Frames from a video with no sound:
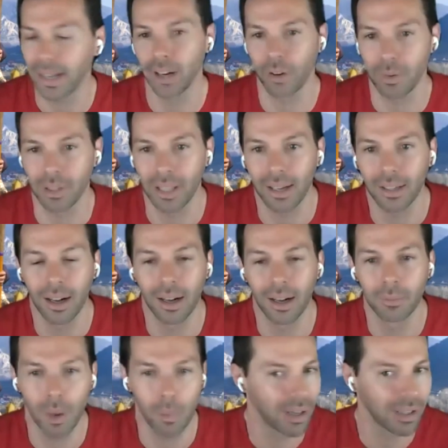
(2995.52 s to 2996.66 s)
agree with that.
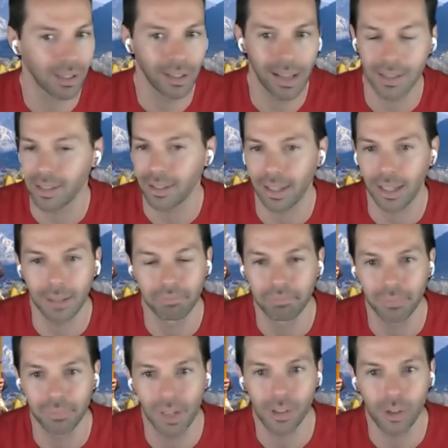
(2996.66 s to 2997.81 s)
It was a legacy thing.
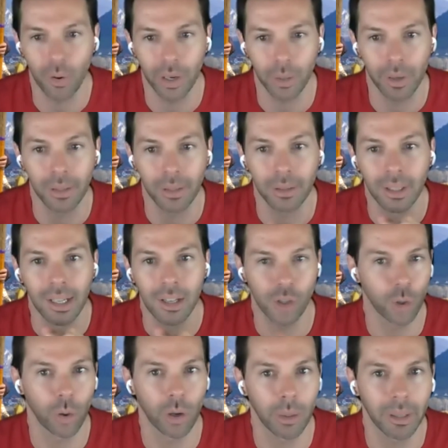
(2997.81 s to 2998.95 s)
It's going away.
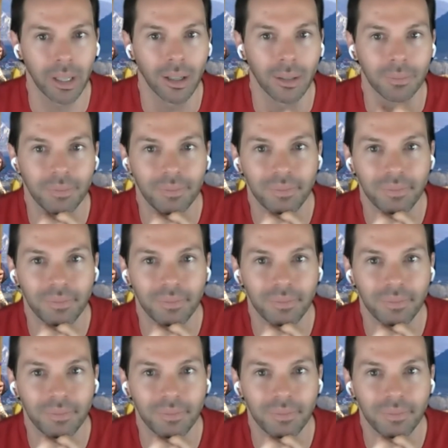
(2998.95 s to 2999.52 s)
Should already be gone.